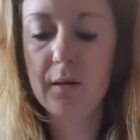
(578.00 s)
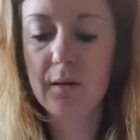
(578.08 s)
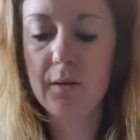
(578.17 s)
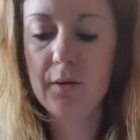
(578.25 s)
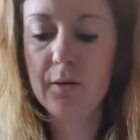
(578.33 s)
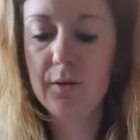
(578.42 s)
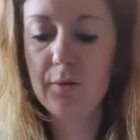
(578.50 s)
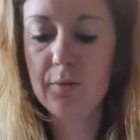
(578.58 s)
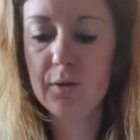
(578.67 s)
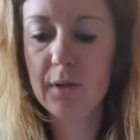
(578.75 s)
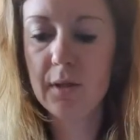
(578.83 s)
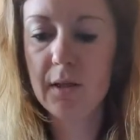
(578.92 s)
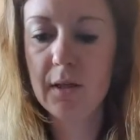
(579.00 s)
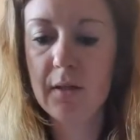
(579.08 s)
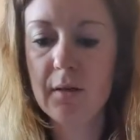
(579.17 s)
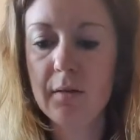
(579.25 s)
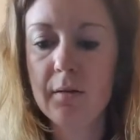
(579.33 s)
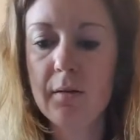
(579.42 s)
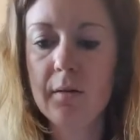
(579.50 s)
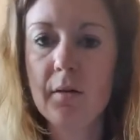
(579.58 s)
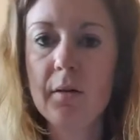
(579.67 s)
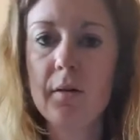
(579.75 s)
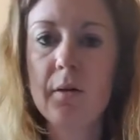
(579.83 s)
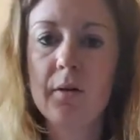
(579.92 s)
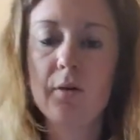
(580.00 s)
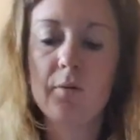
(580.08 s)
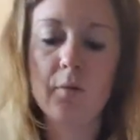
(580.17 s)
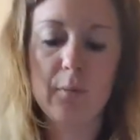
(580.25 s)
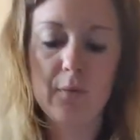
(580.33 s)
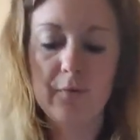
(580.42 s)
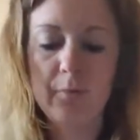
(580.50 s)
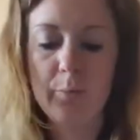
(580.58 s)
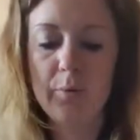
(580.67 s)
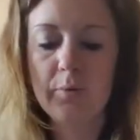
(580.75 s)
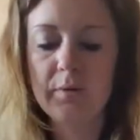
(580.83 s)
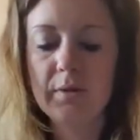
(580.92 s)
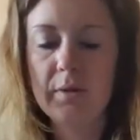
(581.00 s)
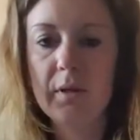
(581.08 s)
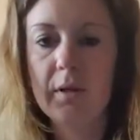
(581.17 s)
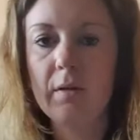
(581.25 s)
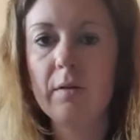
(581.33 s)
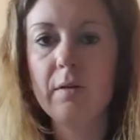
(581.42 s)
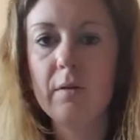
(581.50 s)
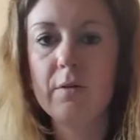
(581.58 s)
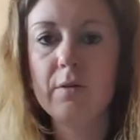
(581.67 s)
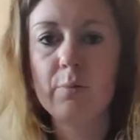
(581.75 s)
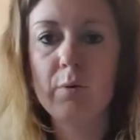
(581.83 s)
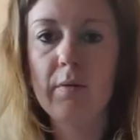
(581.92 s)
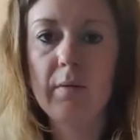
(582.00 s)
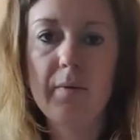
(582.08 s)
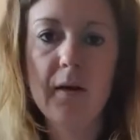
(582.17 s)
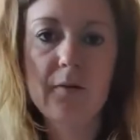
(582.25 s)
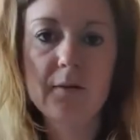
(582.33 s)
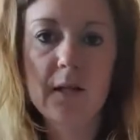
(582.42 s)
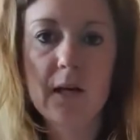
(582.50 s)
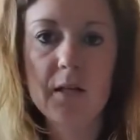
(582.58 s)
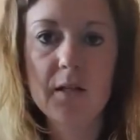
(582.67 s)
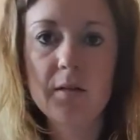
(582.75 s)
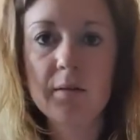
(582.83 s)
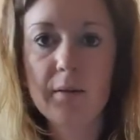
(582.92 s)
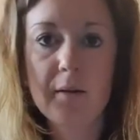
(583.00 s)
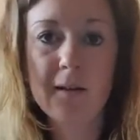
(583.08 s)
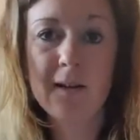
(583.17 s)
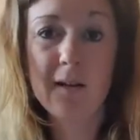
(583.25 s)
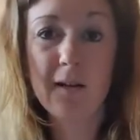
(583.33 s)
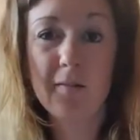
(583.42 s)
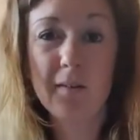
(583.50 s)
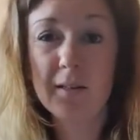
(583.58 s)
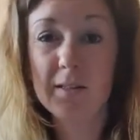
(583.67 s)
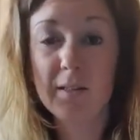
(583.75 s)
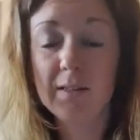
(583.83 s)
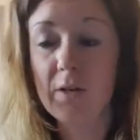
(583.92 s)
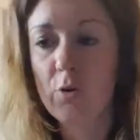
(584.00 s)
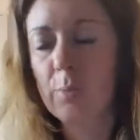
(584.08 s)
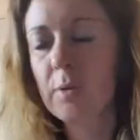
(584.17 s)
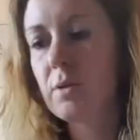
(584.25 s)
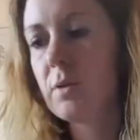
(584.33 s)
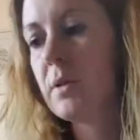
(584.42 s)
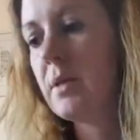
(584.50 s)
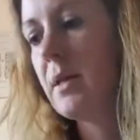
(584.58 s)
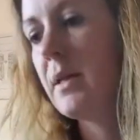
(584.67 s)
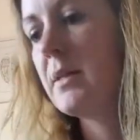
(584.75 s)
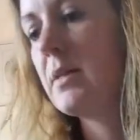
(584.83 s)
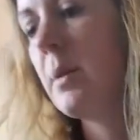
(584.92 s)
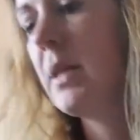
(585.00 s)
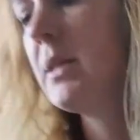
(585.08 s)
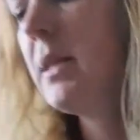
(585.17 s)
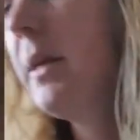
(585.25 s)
usually grab another booster and just put it around the outside, and that's that set up and done, easy peasy.